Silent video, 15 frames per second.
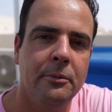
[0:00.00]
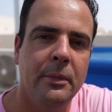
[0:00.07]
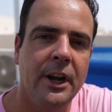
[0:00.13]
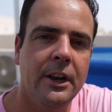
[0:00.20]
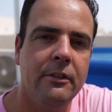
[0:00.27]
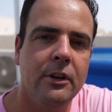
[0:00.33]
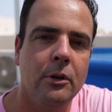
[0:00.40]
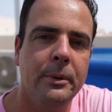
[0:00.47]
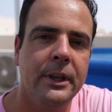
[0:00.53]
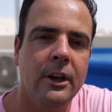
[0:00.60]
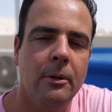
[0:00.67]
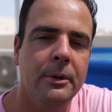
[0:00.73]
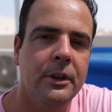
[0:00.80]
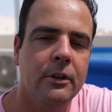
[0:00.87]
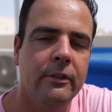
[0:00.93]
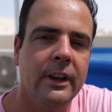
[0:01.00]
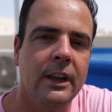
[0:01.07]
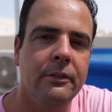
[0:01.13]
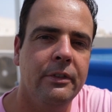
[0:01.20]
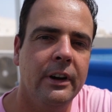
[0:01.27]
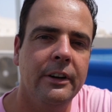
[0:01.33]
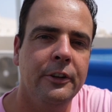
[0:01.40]
money will be coming your way
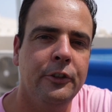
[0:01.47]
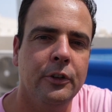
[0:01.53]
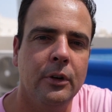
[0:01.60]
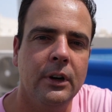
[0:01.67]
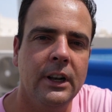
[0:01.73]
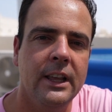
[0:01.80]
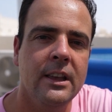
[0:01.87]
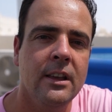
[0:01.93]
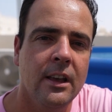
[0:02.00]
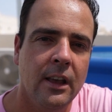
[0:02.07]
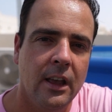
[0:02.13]
very shortly.